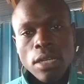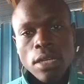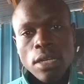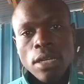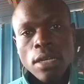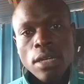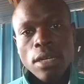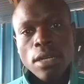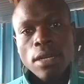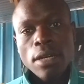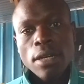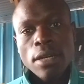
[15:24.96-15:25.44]

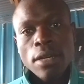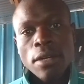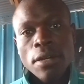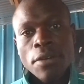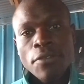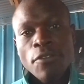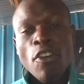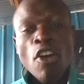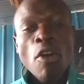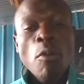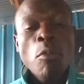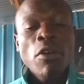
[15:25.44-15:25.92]

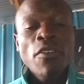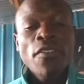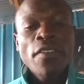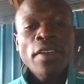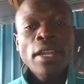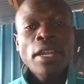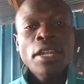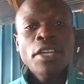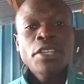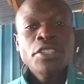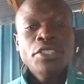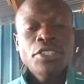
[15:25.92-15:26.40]
form of
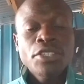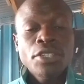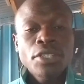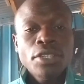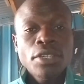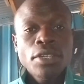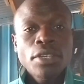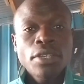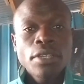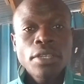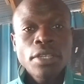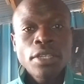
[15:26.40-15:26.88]

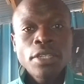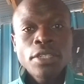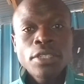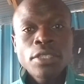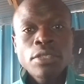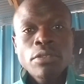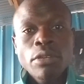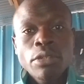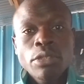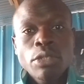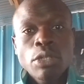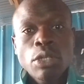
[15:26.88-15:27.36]
energy
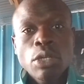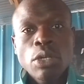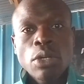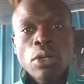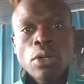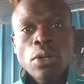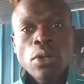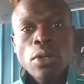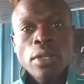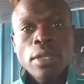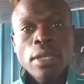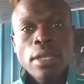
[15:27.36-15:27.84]
is what we
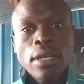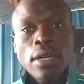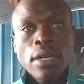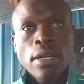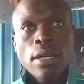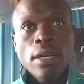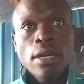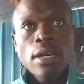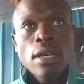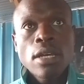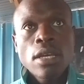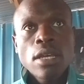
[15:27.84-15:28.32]
call
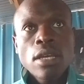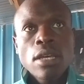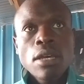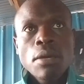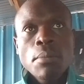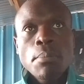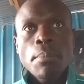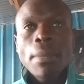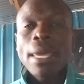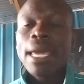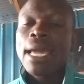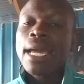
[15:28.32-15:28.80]
the
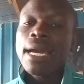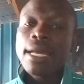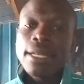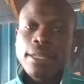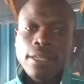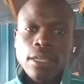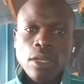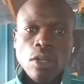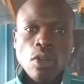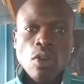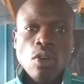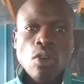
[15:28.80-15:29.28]

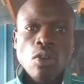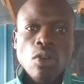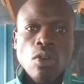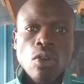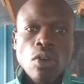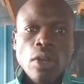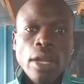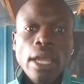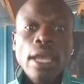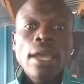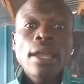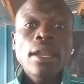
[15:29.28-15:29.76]
mechanical
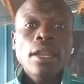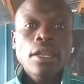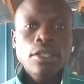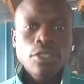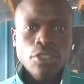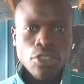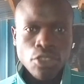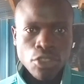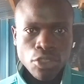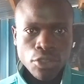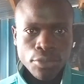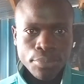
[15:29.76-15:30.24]

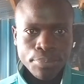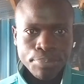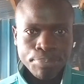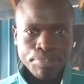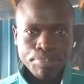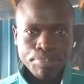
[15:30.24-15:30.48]
energy.